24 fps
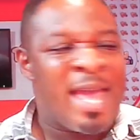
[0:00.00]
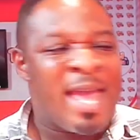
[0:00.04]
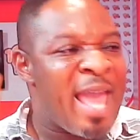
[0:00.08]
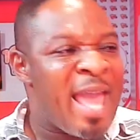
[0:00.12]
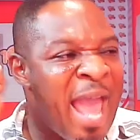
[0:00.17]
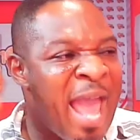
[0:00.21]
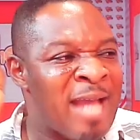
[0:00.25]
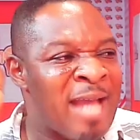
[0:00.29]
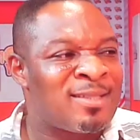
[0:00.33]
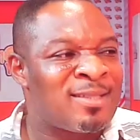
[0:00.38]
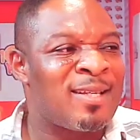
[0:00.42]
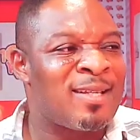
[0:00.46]

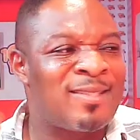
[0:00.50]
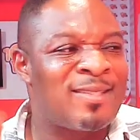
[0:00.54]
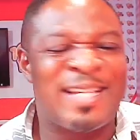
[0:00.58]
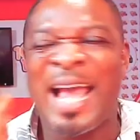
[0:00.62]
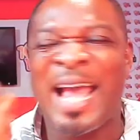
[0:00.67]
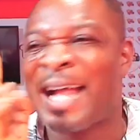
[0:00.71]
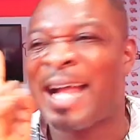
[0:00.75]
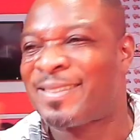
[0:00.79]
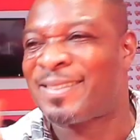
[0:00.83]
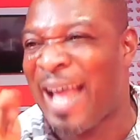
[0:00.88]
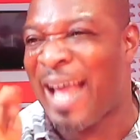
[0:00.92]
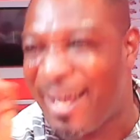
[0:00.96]
And to see
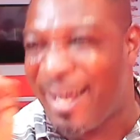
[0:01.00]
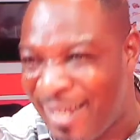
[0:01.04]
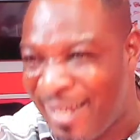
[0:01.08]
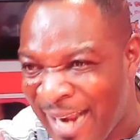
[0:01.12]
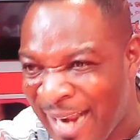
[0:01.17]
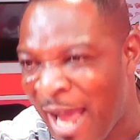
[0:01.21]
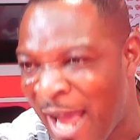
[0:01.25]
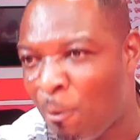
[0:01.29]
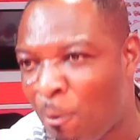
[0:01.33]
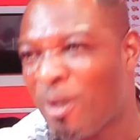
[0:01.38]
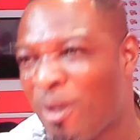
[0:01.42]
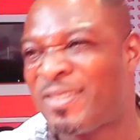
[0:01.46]
a tackle,
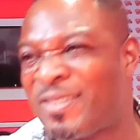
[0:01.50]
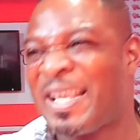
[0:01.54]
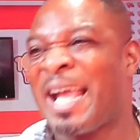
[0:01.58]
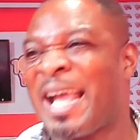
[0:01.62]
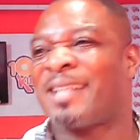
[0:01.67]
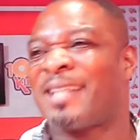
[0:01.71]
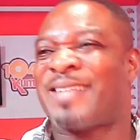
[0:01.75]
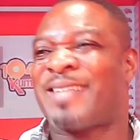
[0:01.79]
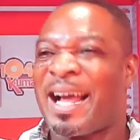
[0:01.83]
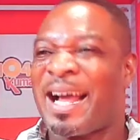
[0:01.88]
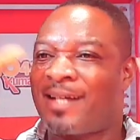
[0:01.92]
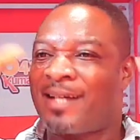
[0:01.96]
I was see a
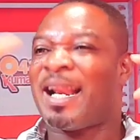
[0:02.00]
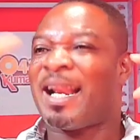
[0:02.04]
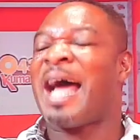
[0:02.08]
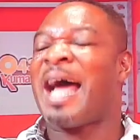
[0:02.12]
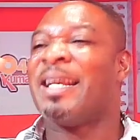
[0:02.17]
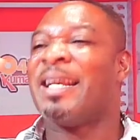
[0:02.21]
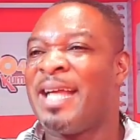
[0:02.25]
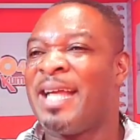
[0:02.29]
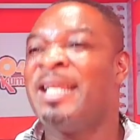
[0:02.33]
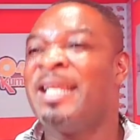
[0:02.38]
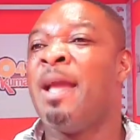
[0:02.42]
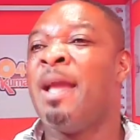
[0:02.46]
tackle
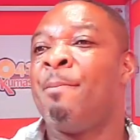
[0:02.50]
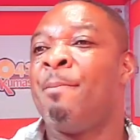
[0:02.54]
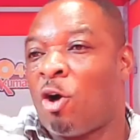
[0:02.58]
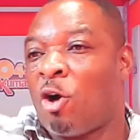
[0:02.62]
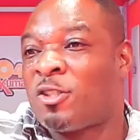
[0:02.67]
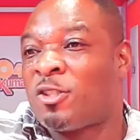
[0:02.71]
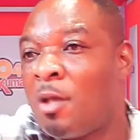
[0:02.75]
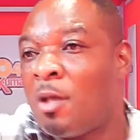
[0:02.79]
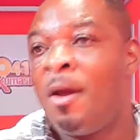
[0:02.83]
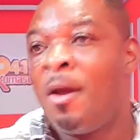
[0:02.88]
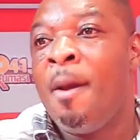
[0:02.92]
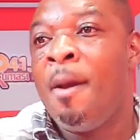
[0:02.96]
again here
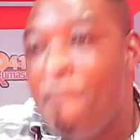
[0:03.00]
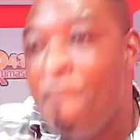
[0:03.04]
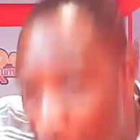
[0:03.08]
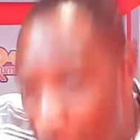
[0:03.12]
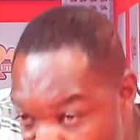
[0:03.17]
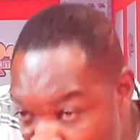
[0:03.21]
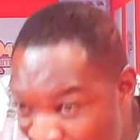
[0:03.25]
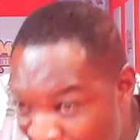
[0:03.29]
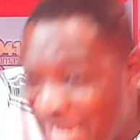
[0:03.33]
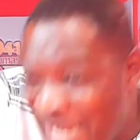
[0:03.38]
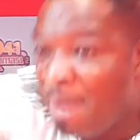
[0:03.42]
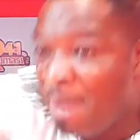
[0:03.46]
because me
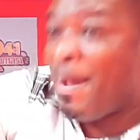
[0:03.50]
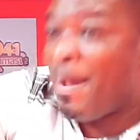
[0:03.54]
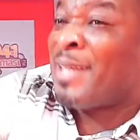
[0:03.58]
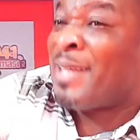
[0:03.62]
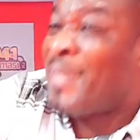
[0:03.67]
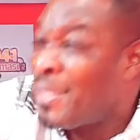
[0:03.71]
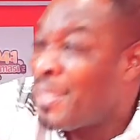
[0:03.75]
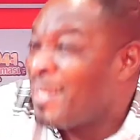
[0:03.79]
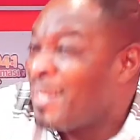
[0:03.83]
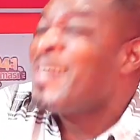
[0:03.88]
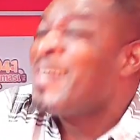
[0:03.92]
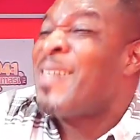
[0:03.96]
mini me
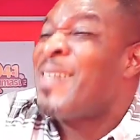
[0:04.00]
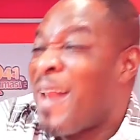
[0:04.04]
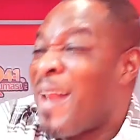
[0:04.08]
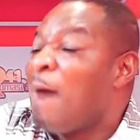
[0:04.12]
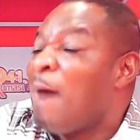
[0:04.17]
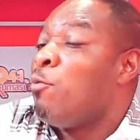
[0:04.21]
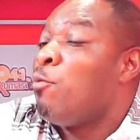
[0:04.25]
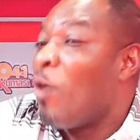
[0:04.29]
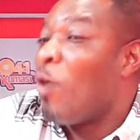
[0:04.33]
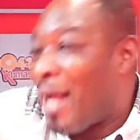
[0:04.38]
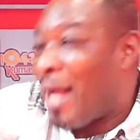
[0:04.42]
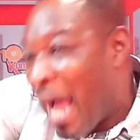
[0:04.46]
certain
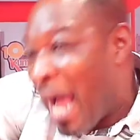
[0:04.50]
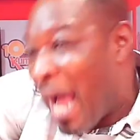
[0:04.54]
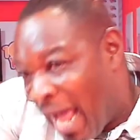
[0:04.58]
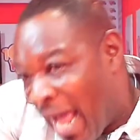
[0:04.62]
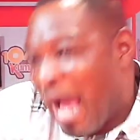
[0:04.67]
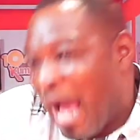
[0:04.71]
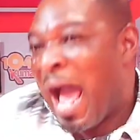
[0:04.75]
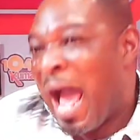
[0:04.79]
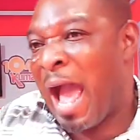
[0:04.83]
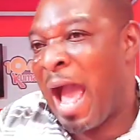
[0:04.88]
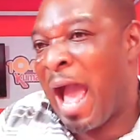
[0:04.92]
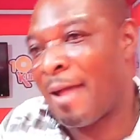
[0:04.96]
club or Ghana
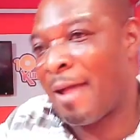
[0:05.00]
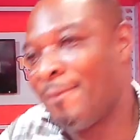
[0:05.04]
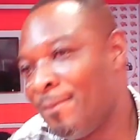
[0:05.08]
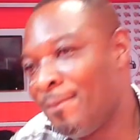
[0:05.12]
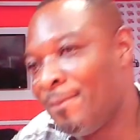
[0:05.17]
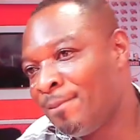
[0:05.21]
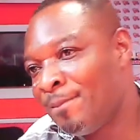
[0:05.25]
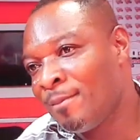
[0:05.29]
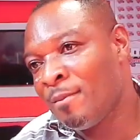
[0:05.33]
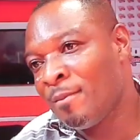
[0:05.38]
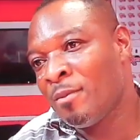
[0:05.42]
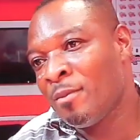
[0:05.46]
ha.
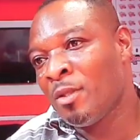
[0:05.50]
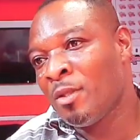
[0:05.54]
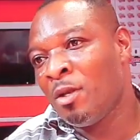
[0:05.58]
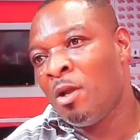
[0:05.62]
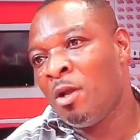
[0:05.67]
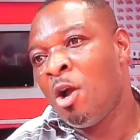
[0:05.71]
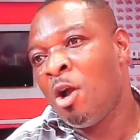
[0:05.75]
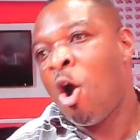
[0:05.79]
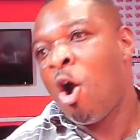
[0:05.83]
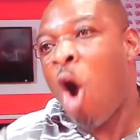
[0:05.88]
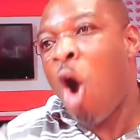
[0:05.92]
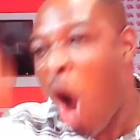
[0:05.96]

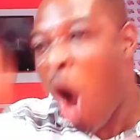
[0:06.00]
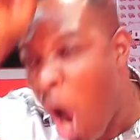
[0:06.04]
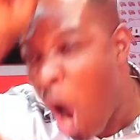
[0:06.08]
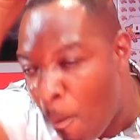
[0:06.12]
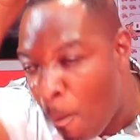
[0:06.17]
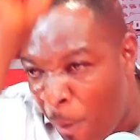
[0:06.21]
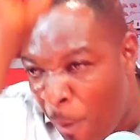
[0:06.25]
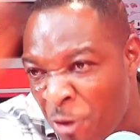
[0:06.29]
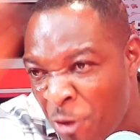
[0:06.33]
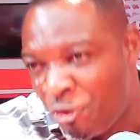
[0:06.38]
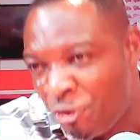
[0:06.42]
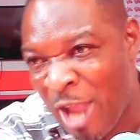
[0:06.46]
Oh,
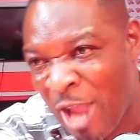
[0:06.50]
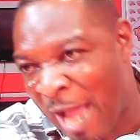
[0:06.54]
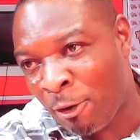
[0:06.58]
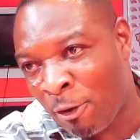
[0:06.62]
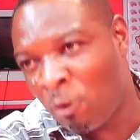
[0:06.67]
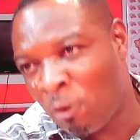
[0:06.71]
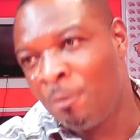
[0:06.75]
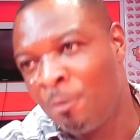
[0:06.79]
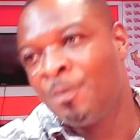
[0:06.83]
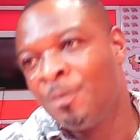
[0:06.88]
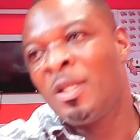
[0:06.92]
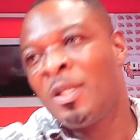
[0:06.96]

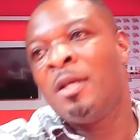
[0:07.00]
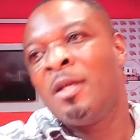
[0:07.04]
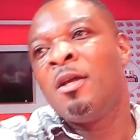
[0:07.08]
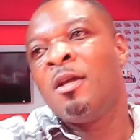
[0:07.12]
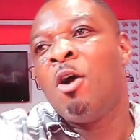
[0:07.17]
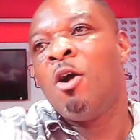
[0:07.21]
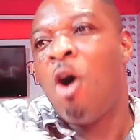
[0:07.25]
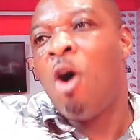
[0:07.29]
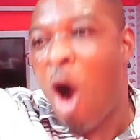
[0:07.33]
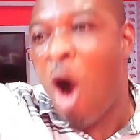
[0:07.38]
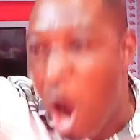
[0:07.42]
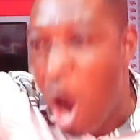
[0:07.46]
Buduano.
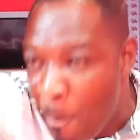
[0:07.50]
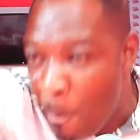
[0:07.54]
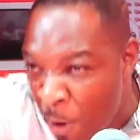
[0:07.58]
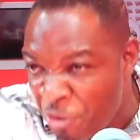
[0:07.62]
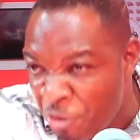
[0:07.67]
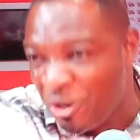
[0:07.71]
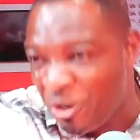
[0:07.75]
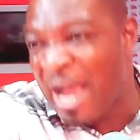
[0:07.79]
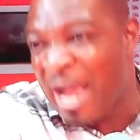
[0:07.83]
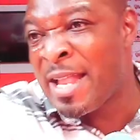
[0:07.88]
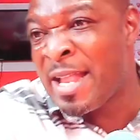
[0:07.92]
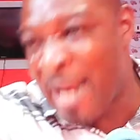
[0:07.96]
Oh,
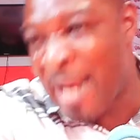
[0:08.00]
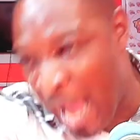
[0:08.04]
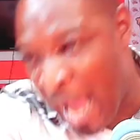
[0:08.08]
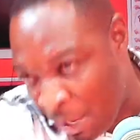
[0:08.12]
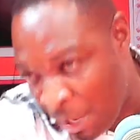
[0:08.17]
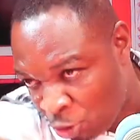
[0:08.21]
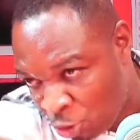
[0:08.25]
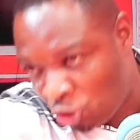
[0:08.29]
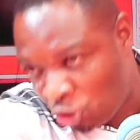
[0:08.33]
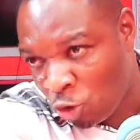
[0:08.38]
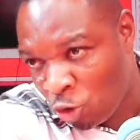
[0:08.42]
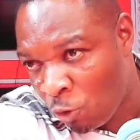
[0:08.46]
Buduan in
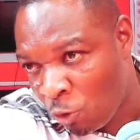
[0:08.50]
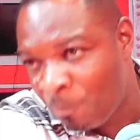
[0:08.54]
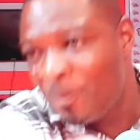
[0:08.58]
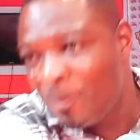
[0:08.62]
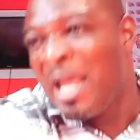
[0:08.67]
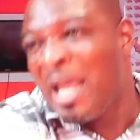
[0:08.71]
Ansro.